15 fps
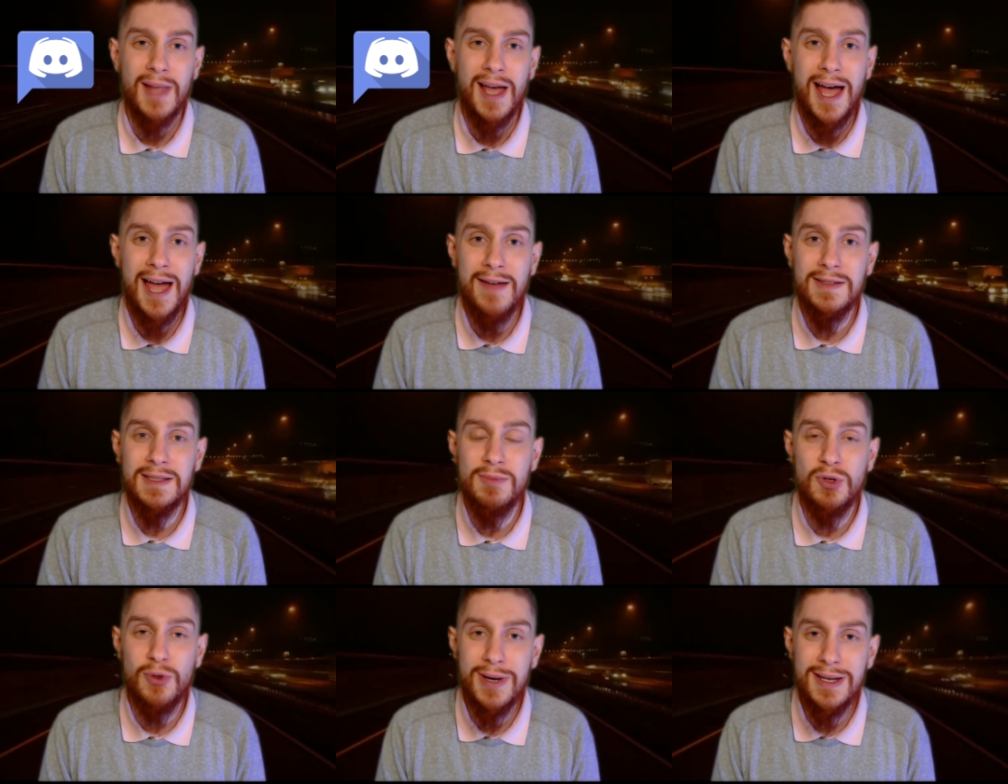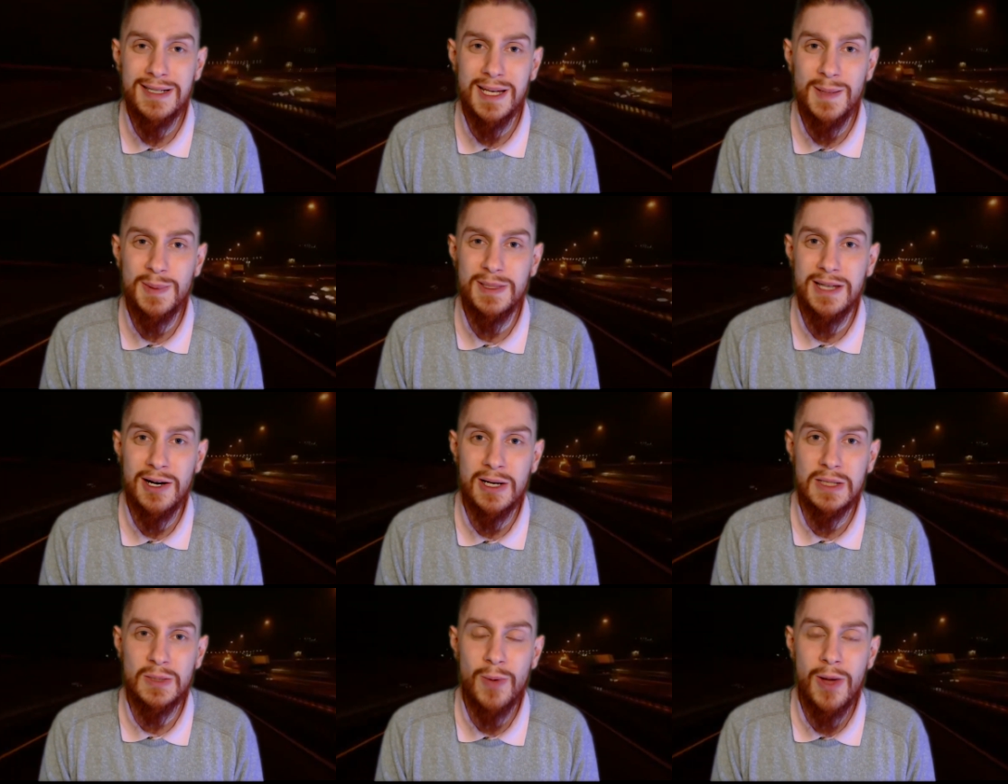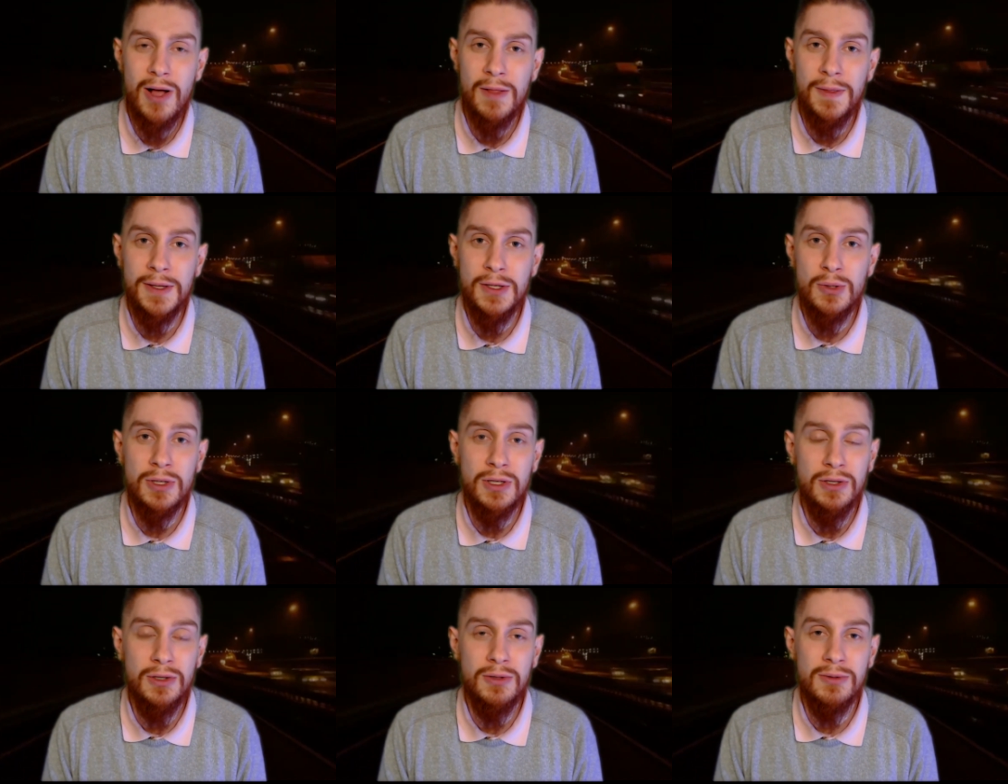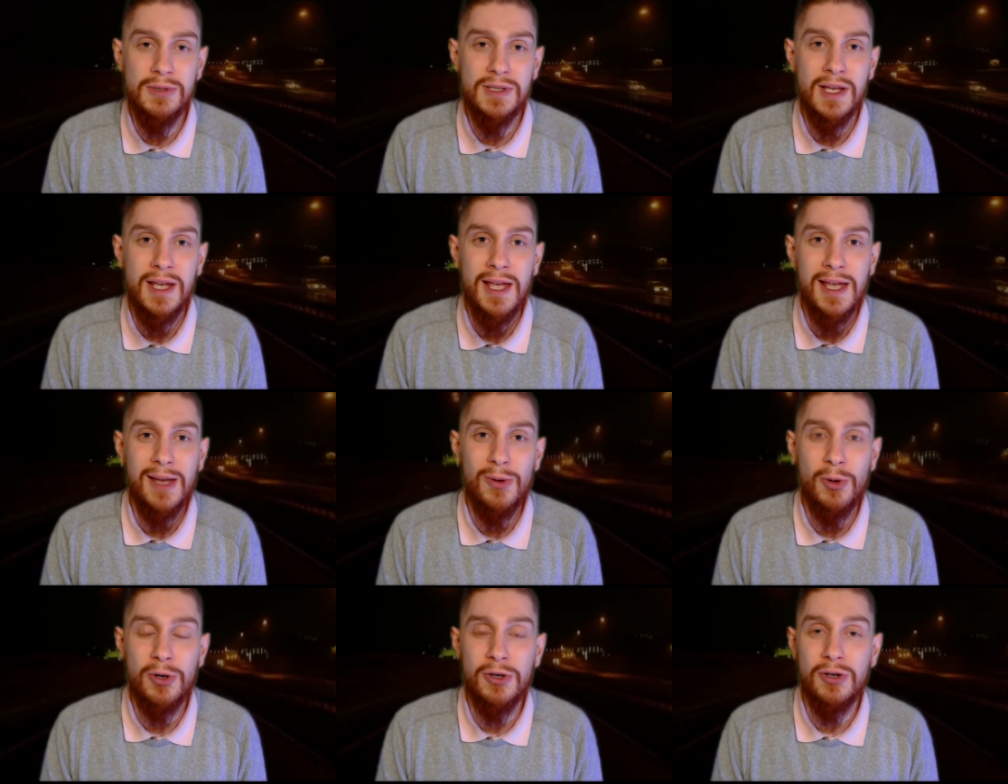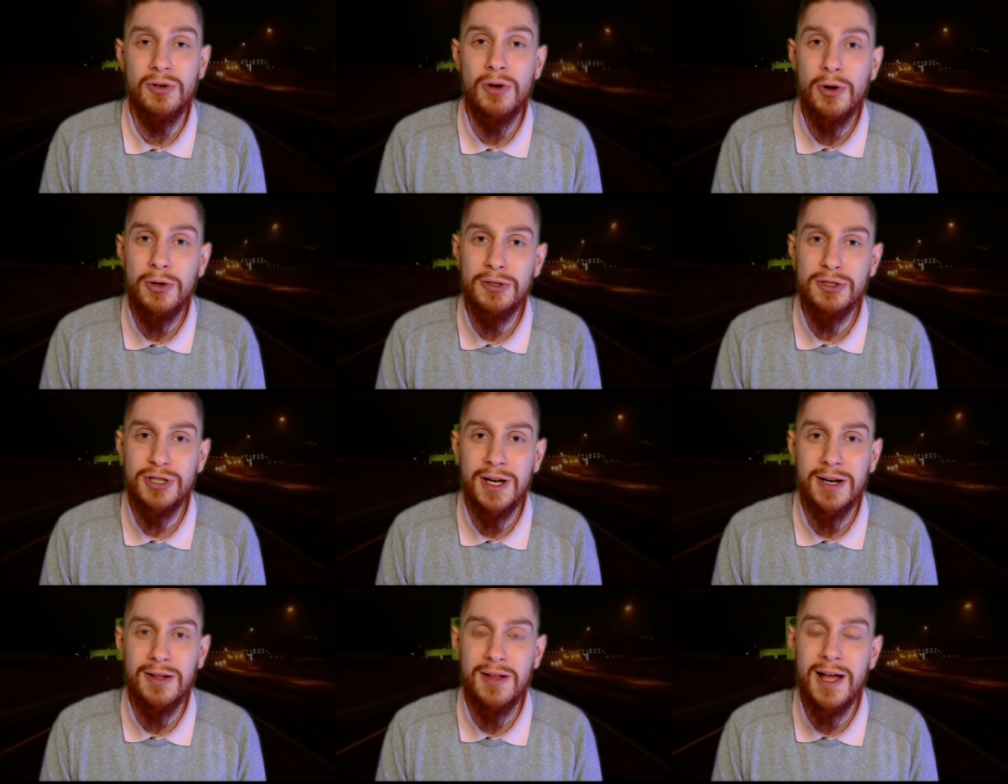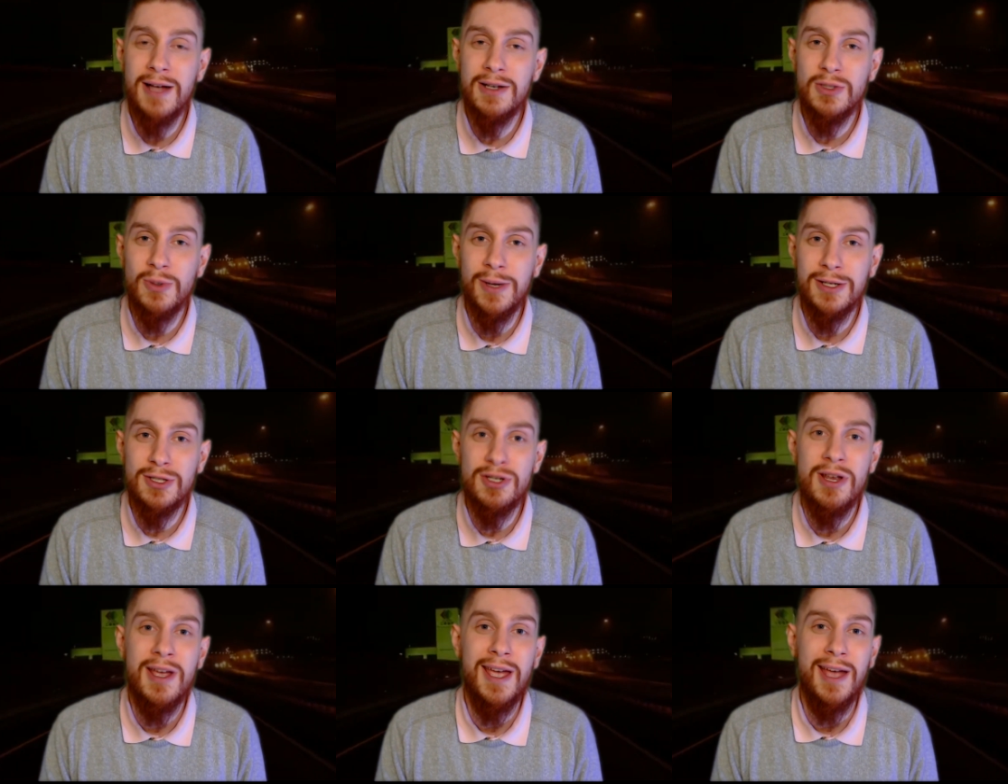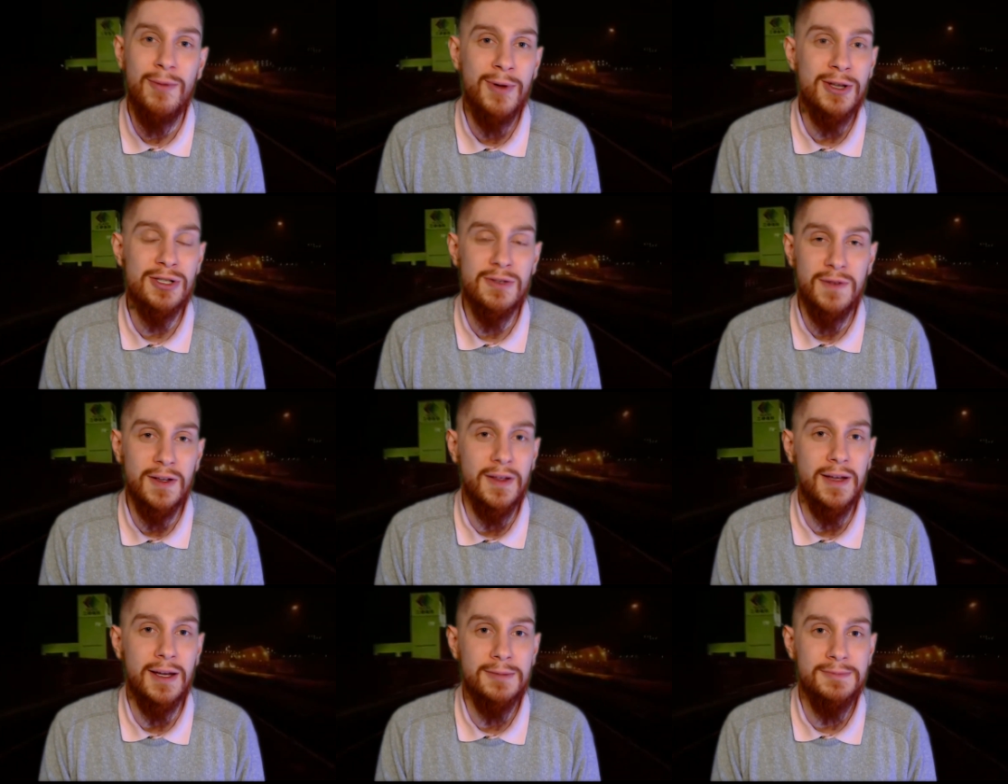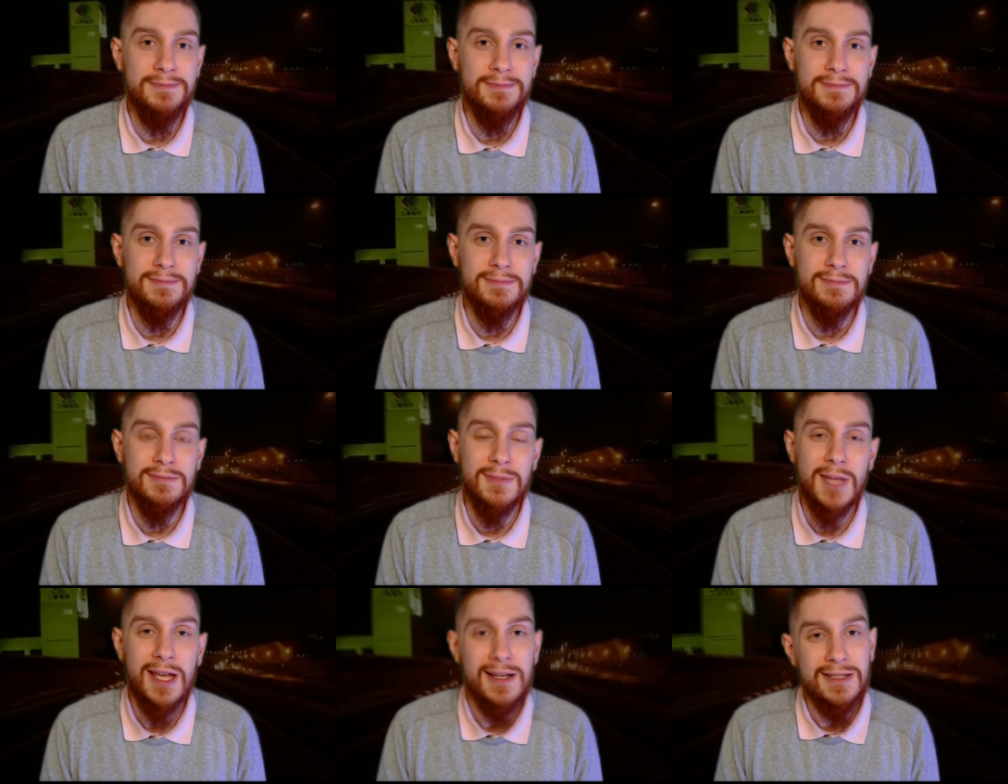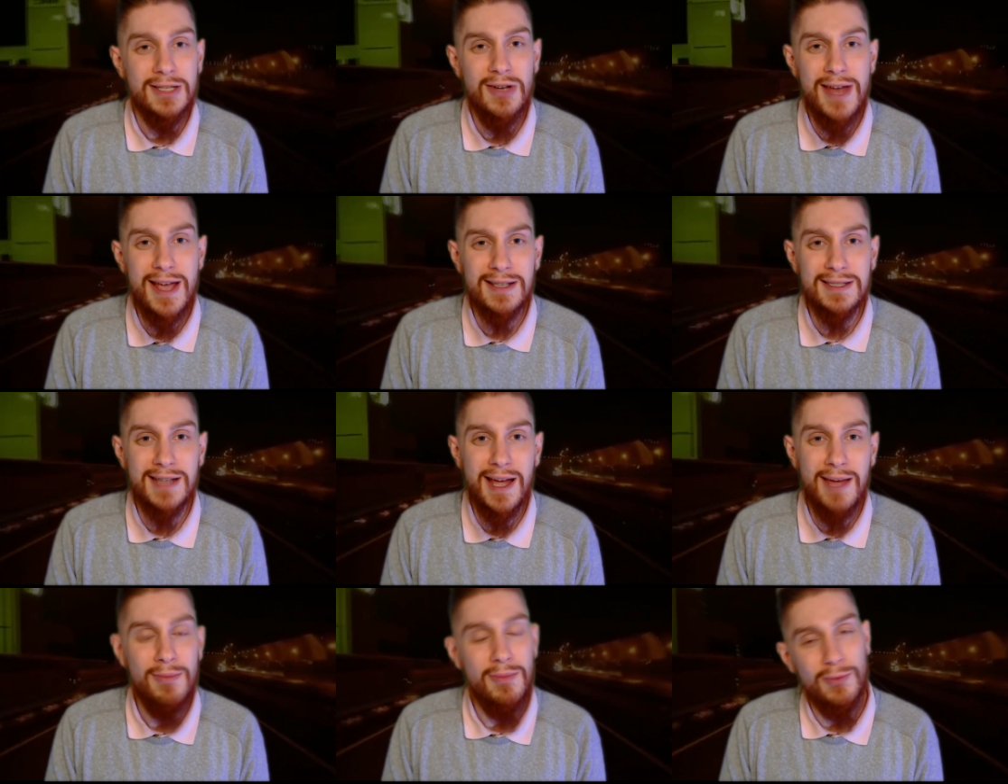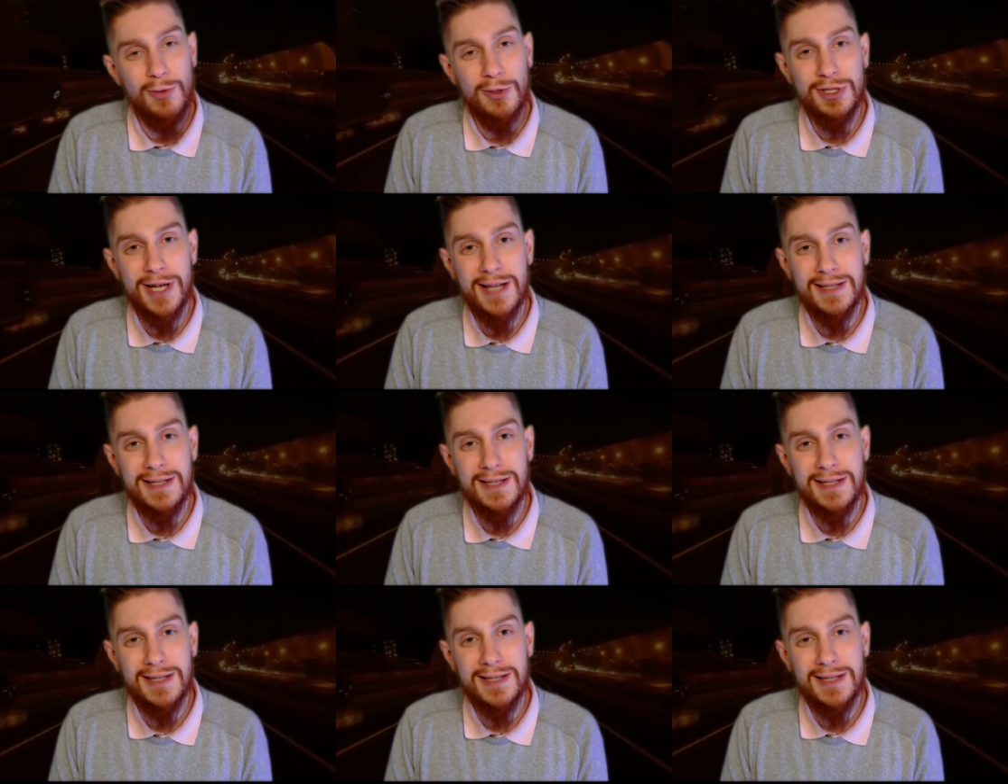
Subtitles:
I have some great tips there as well that you can use in order to grow your channel on Twitch and reach affiliate. Till next time, we'll chat